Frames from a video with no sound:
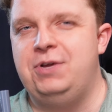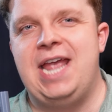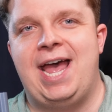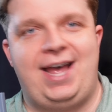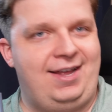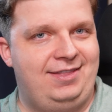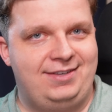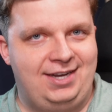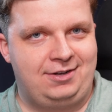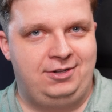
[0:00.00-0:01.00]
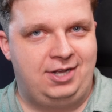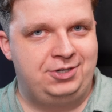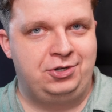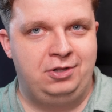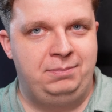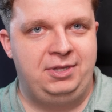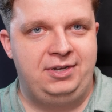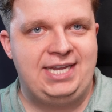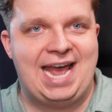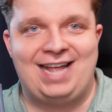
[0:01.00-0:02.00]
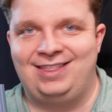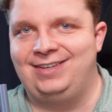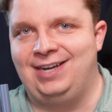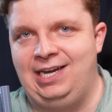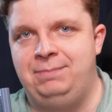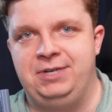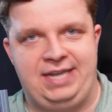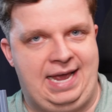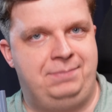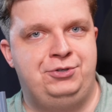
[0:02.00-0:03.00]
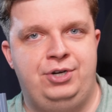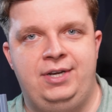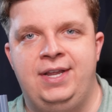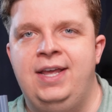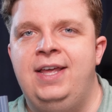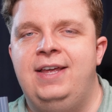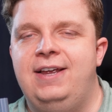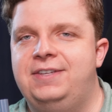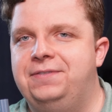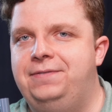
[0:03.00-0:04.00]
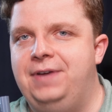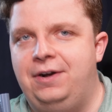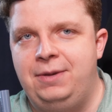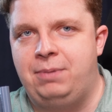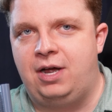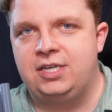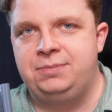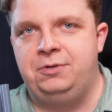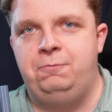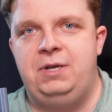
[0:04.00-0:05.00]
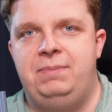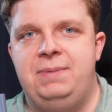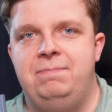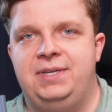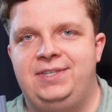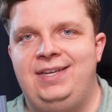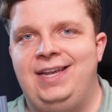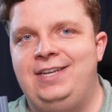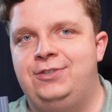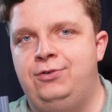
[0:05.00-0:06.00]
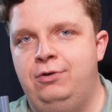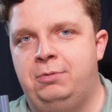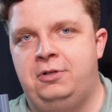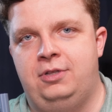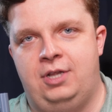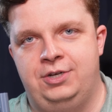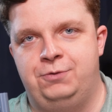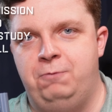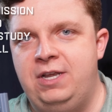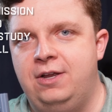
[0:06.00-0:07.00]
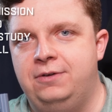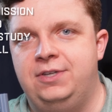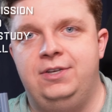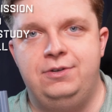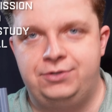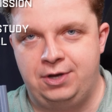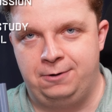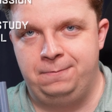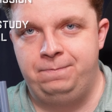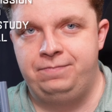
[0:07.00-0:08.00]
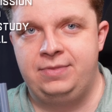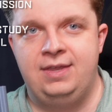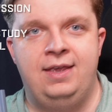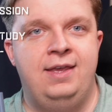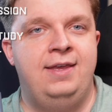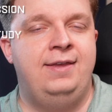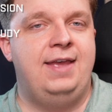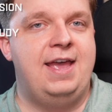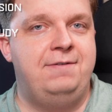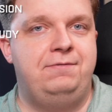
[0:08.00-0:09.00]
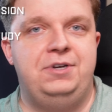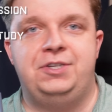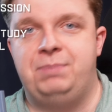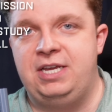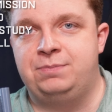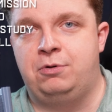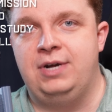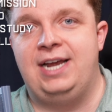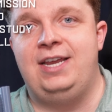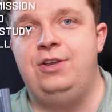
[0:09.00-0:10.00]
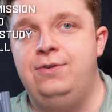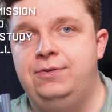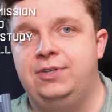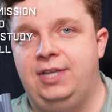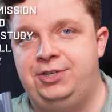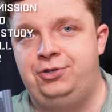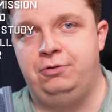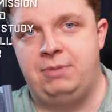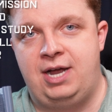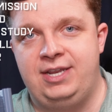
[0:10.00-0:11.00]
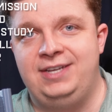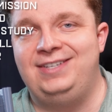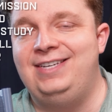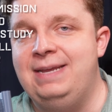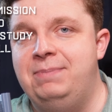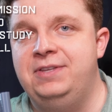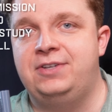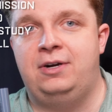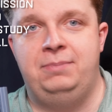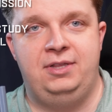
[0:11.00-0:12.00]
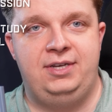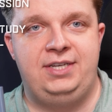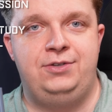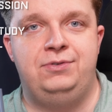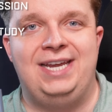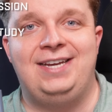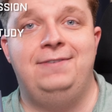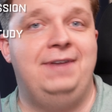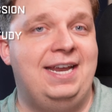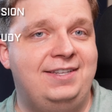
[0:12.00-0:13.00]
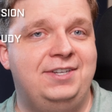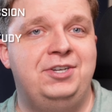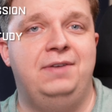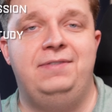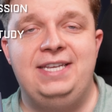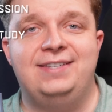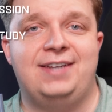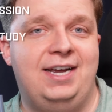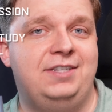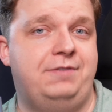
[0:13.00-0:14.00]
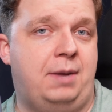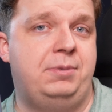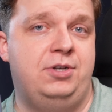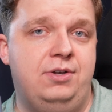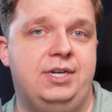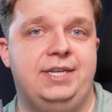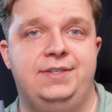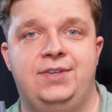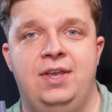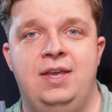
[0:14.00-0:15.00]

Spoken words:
we had the technological ability at the time to capture it, it's very possible we'd be missing a suitable launch window to do so. Every spaceport at a new celestial body deepens our ability to take advantage of these kinds of opportunities.